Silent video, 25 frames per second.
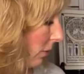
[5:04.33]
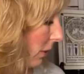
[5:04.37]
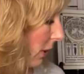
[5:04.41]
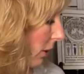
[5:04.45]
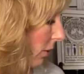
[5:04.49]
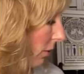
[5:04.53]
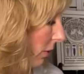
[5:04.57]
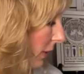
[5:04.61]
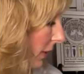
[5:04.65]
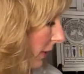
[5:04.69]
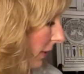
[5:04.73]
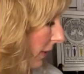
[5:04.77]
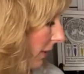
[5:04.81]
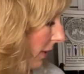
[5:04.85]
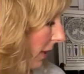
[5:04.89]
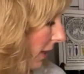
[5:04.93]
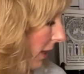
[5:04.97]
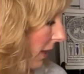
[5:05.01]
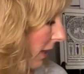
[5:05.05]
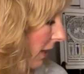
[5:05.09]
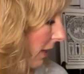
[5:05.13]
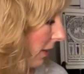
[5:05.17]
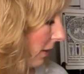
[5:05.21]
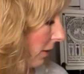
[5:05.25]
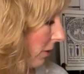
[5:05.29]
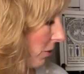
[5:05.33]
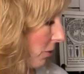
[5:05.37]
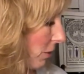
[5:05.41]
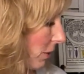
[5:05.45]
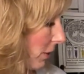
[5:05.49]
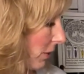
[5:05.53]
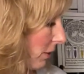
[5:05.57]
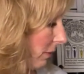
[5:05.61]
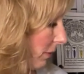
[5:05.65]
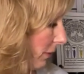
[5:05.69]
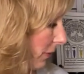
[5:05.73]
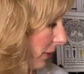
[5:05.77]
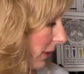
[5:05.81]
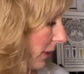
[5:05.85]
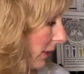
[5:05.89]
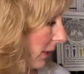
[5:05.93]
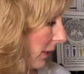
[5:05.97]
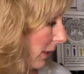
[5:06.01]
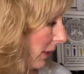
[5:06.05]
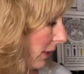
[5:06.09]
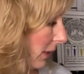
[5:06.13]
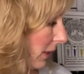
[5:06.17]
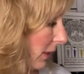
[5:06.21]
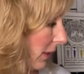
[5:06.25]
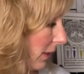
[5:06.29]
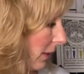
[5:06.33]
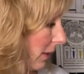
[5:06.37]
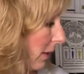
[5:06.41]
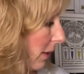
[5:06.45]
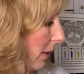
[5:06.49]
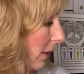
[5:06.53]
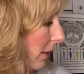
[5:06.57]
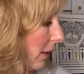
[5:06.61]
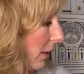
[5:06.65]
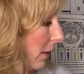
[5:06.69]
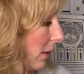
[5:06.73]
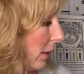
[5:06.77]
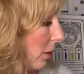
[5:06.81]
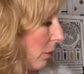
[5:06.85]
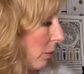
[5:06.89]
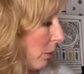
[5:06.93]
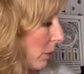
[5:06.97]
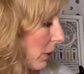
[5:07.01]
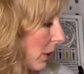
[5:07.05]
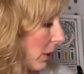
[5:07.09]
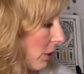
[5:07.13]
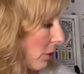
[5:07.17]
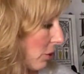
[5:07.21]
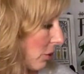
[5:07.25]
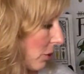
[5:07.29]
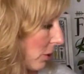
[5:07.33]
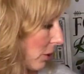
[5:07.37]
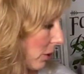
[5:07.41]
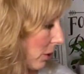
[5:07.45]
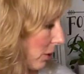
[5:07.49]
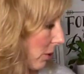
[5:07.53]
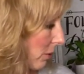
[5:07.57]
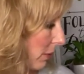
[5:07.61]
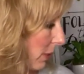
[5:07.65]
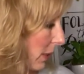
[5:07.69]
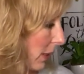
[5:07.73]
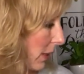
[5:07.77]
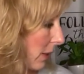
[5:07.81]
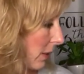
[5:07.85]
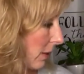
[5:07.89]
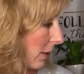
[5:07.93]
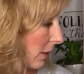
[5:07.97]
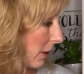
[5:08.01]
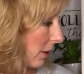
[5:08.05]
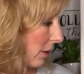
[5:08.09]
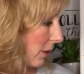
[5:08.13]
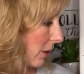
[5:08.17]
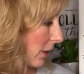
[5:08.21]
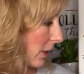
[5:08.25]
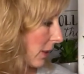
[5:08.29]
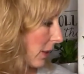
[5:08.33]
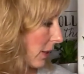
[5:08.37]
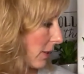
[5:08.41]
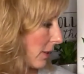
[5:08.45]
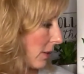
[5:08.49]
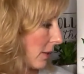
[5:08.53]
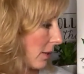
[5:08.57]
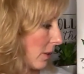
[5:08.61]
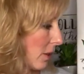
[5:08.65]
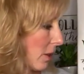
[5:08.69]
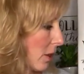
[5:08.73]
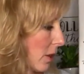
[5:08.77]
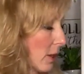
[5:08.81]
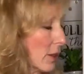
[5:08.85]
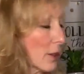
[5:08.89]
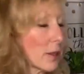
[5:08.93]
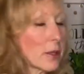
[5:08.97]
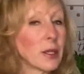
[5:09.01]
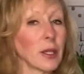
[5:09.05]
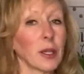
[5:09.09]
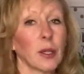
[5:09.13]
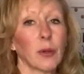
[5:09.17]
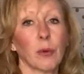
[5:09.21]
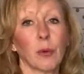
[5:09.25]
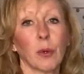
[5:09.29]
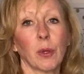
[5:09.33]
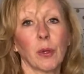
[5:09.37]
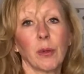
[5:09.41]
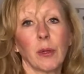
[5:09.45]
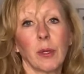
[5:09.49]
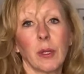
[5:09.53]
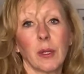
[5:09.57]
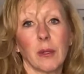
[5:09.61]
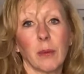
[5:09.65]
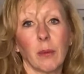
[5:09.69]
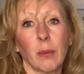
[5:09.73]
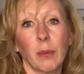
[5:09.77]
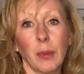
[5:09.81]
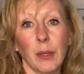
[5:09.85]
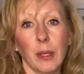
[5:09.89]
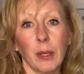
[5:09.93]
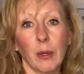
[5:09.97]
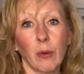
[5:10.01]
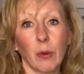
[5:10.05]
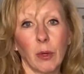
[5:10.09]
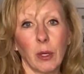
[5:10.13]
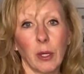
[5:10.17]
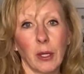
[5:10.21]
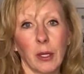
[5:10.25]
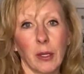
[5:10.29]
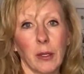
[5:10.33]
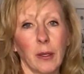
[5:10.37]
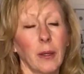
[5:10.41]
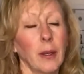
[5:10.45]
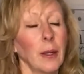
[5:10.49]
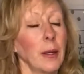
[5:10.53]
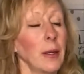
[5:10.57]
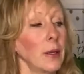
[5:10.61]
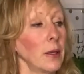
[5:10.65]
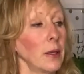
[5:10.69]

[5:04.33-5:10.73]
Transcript: We go into that. Adrenal fatigue, blood sugar irregularities, toxic root is a big one.